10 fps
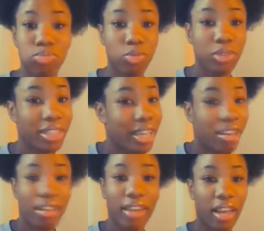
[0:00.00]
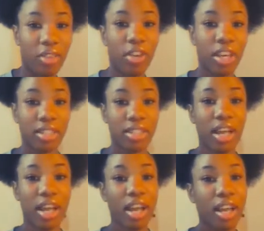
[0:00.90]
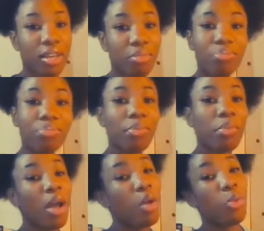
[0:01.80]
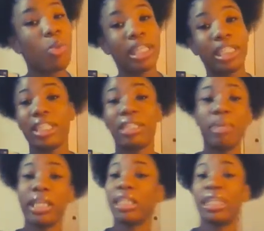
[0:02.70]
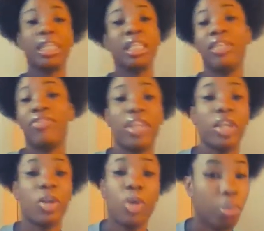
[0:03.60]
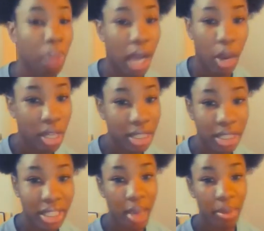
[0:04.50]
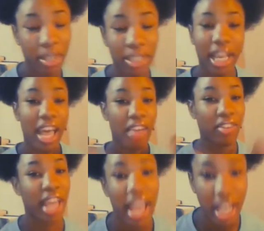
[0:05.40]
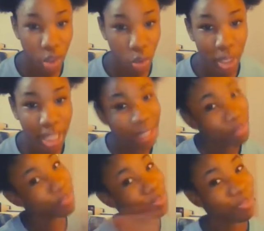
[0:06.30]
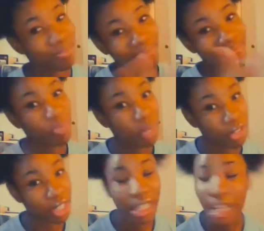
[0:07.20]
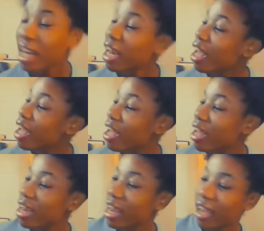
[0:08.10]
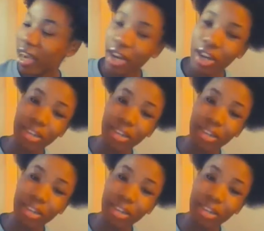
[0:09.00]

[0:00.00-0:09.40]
we get on like FaceTime, which is basically video on my WhatsApp, because I have an Android. Period. Now,